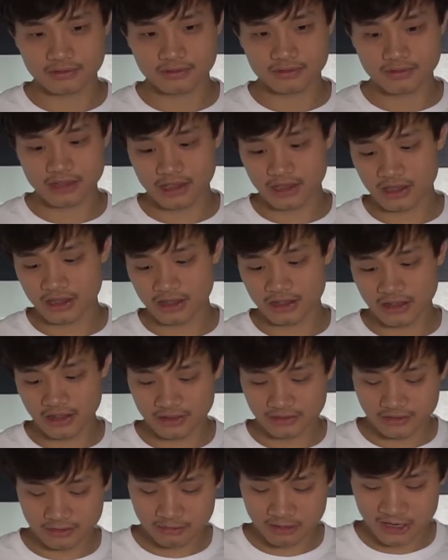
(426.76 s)
And
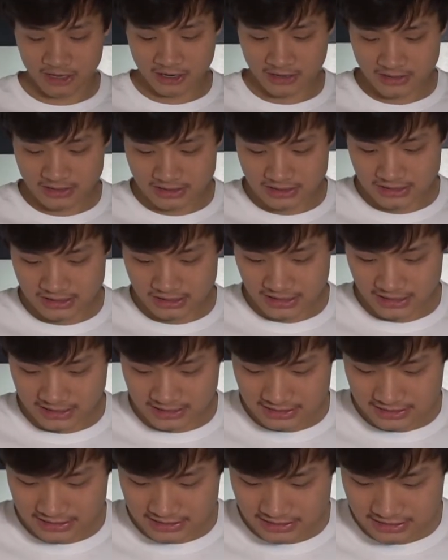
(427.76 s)
that's about
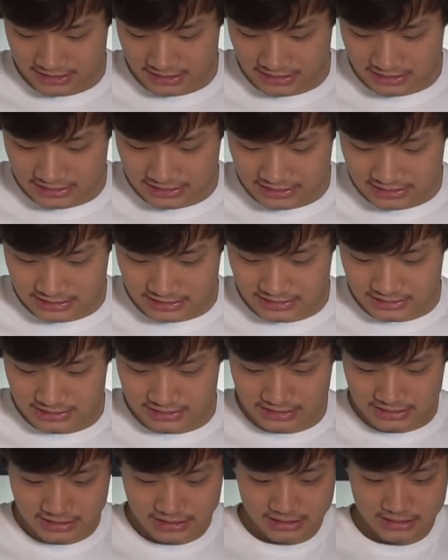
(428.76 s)
10
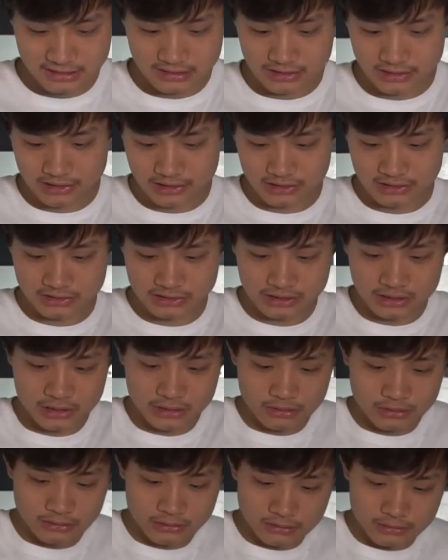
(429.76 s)
seconds. Let's
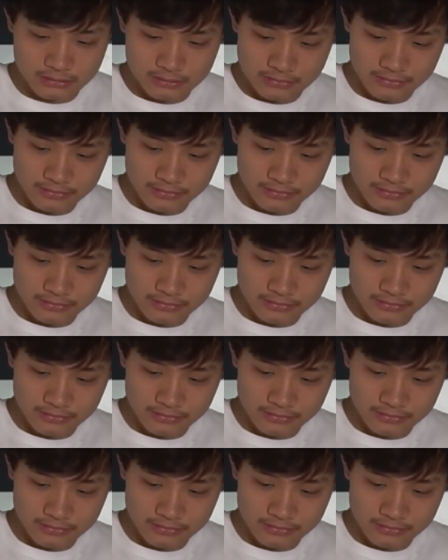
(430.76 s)
go.